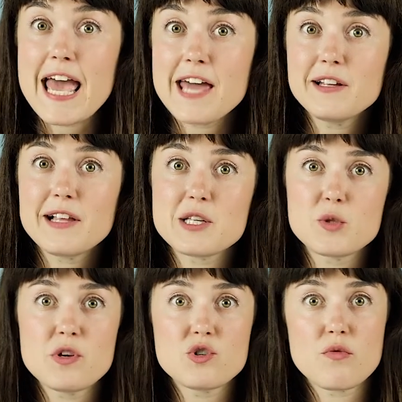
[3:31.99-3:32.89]

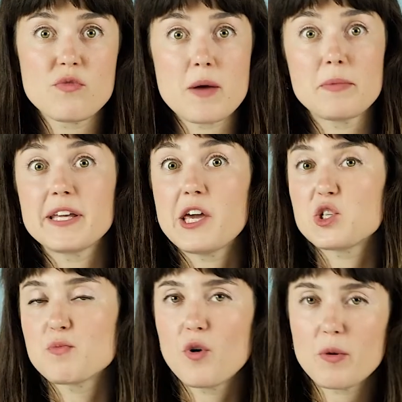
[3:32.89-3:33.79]
Analyze which of them
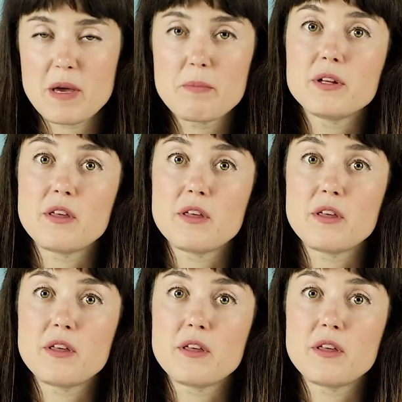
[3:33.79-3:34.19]
engage more people